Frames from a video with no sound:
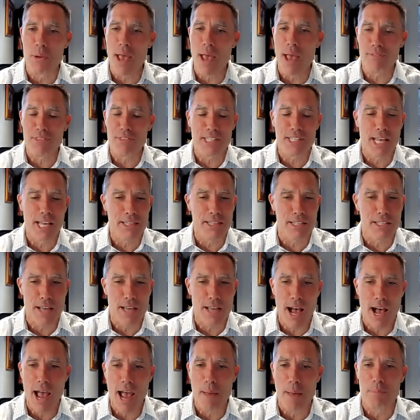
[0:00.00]
You have to take the
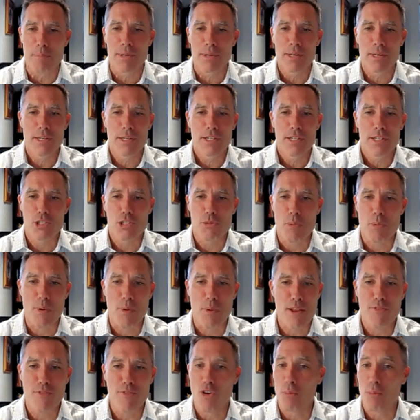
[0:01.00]
time to be
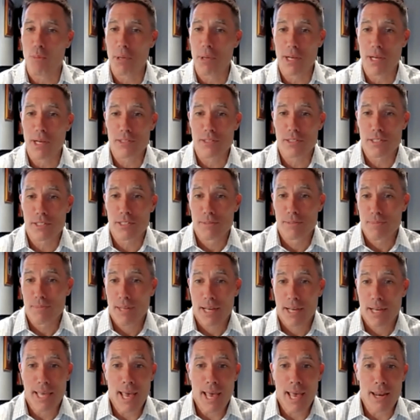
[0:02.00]
ready for them, because
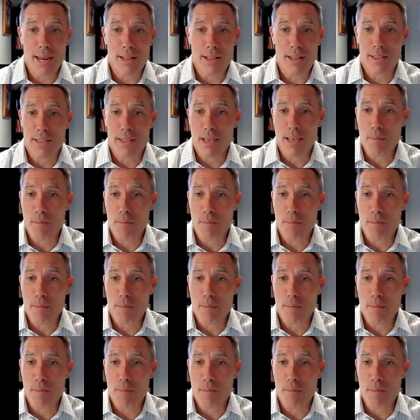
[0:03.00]
again,